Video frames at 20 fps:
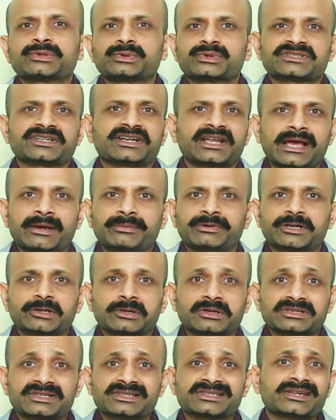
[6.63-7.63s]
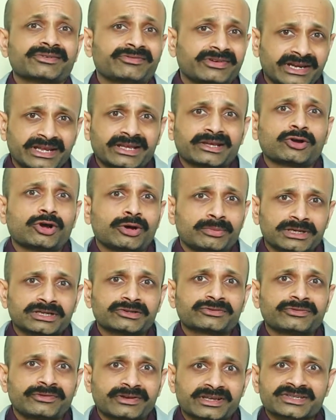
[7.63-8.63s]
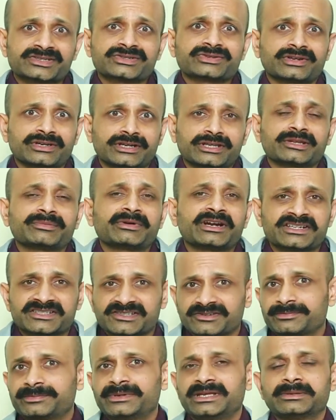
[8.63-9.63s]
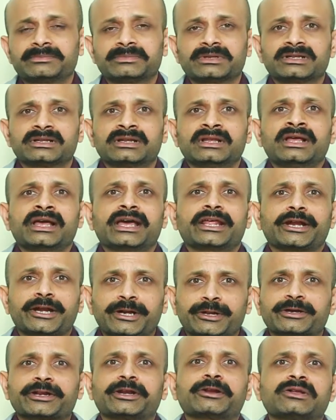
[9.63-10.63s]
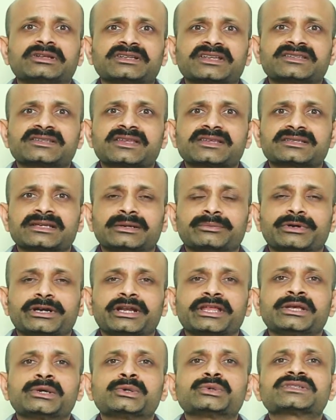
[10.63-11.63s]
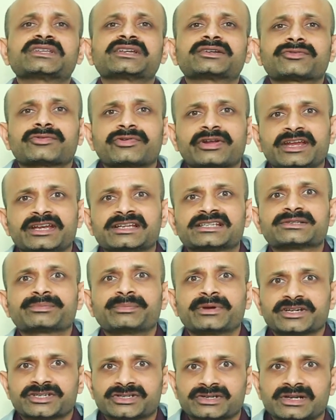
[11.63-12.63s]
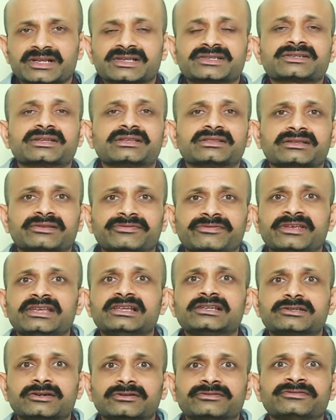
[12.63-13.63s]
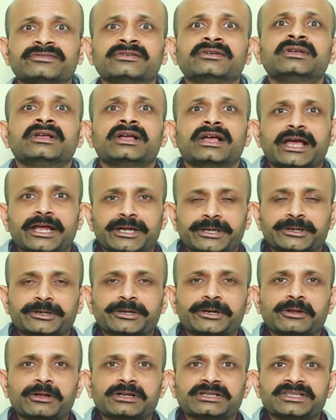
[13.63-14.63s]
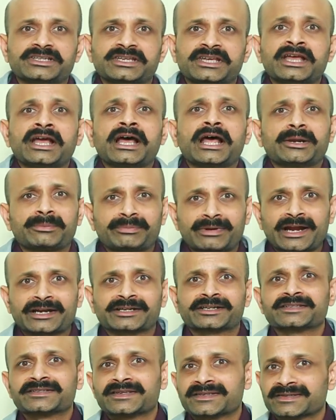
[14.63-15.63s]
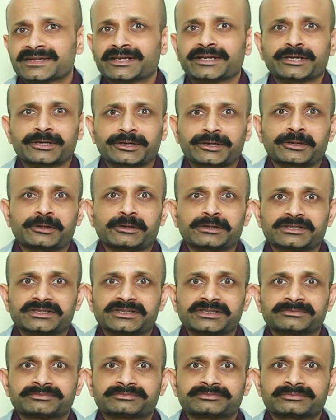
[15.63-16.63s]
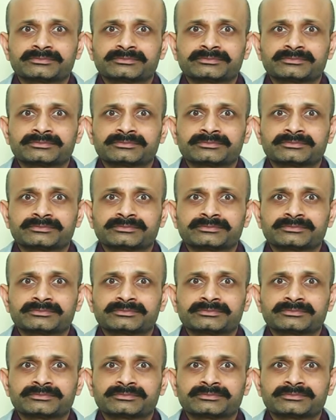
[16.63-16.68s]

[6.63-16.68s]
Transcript: Who is a diabetologist? A very common question in the minds of people. An endocrinologist is somebody who is a trained specialist in the field of endocrinology and practices endocrinology.